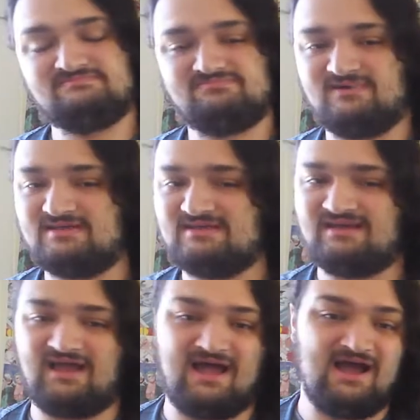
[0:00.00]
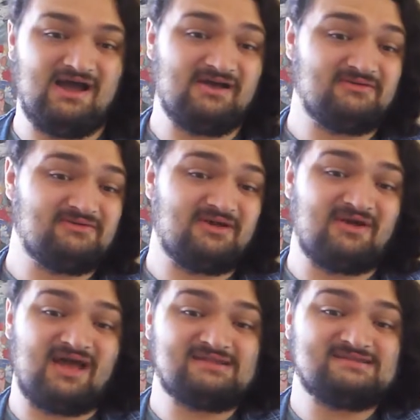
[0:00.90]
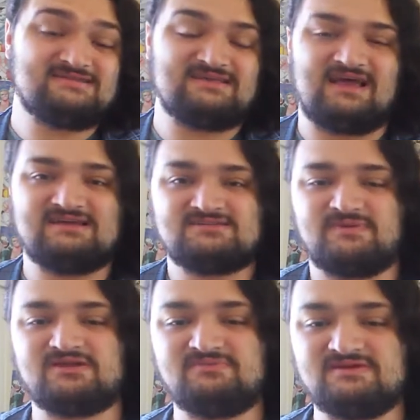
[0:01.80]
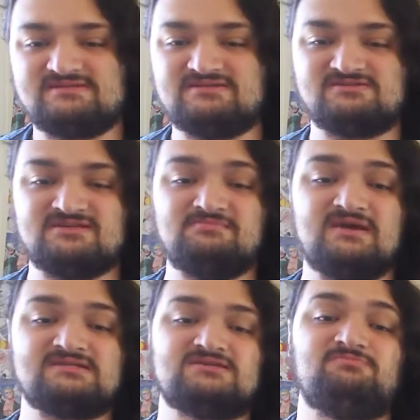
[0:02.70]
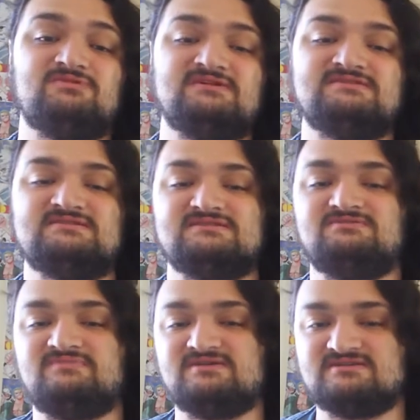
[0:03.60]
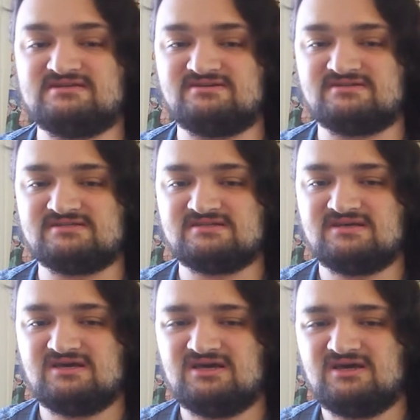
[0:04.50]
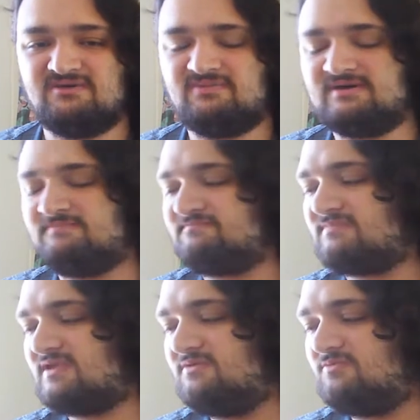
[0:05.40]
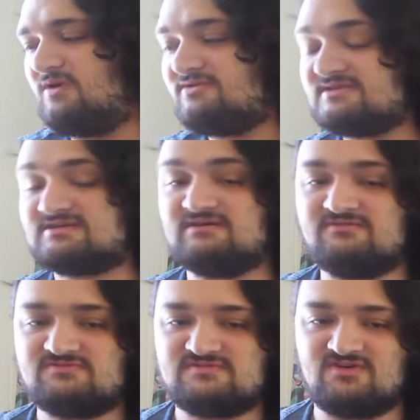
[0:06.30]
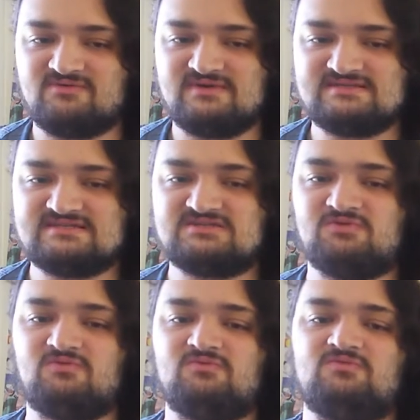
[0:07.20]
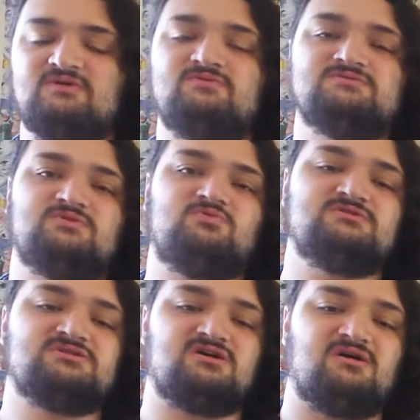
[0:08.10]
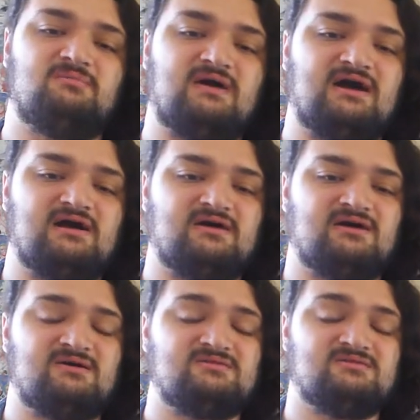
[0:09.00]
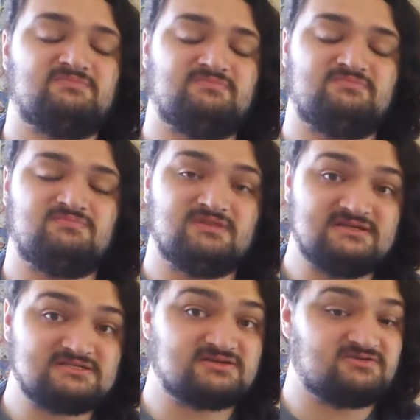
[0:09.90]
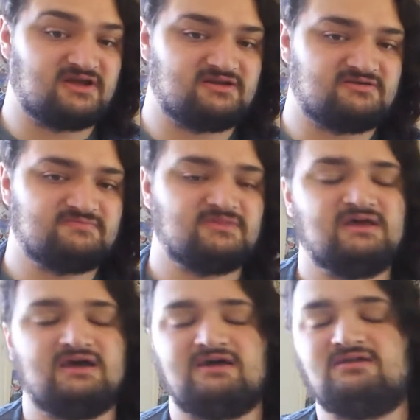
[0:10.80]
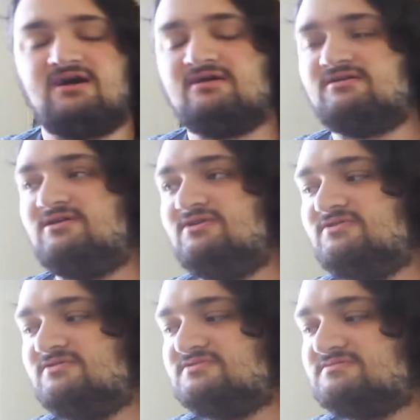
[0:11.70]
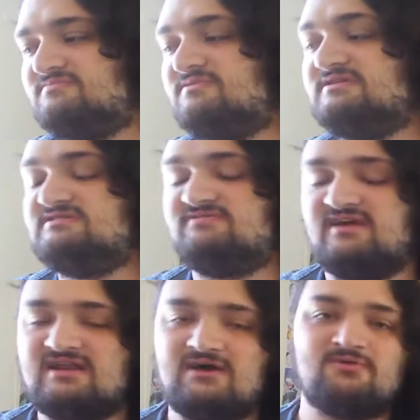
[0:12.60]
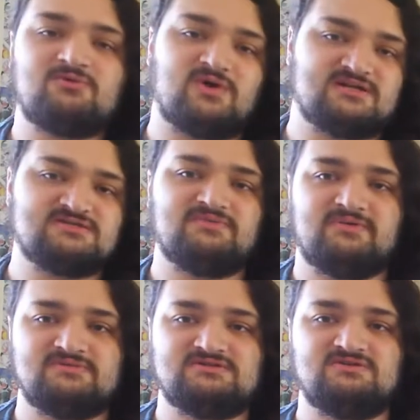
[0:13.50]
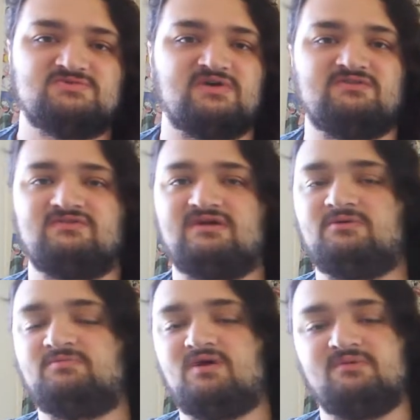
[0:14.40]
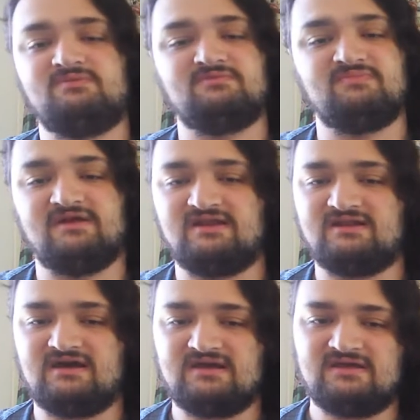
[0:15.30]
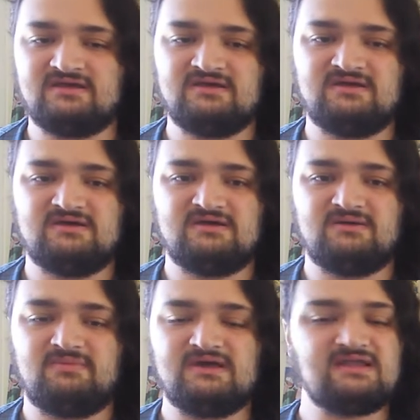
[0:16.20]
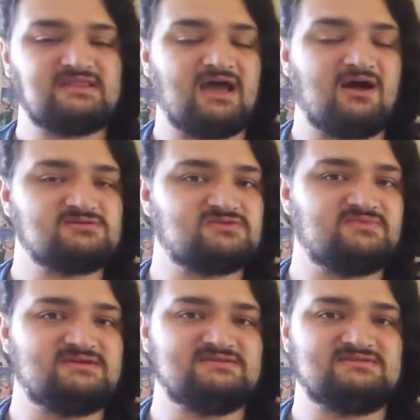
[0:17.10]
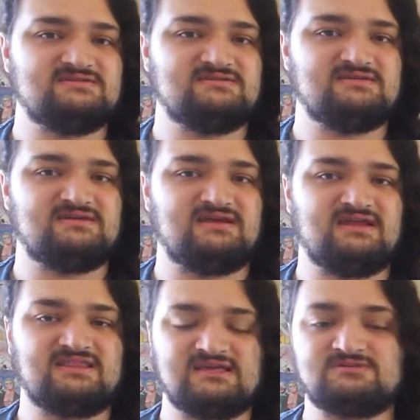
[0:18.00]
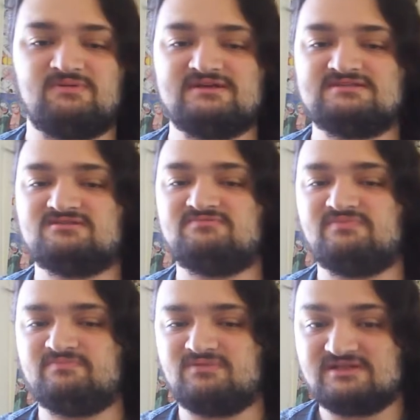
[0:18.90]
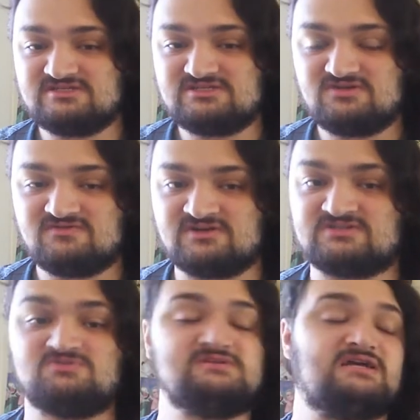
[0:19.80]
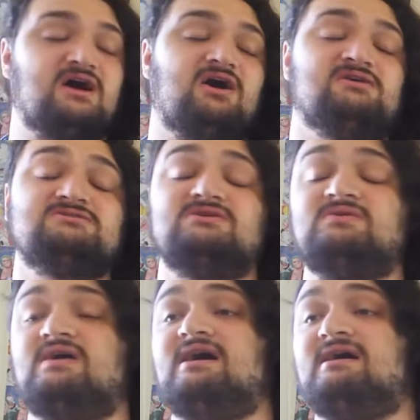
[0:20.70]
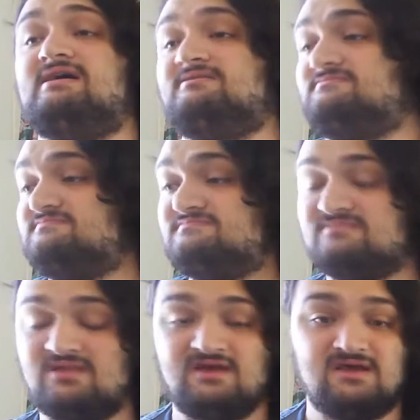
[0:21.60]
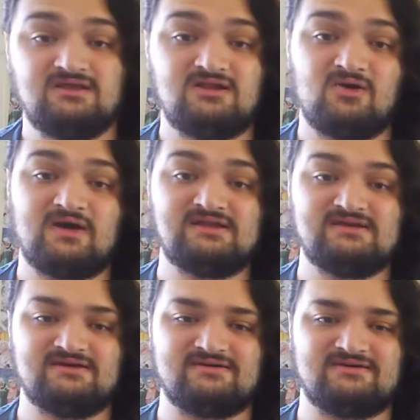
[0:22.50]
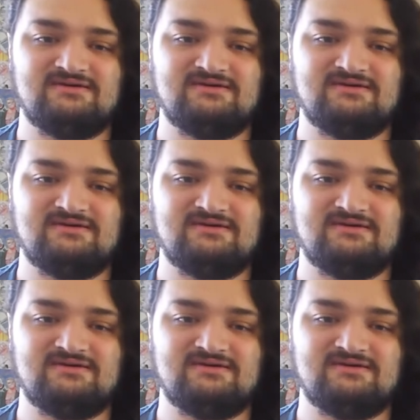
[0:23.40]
But I don't know. I just I expect it to be a series. It makes complete sense to be a series. But where this comes from is it's a it was a one shot by the Bleach creator. Not a huge Bleach fan. I would watch some episodes whenever they would pop up late at night. But that also means it takes place in the Bleach universe, which I also had no idea.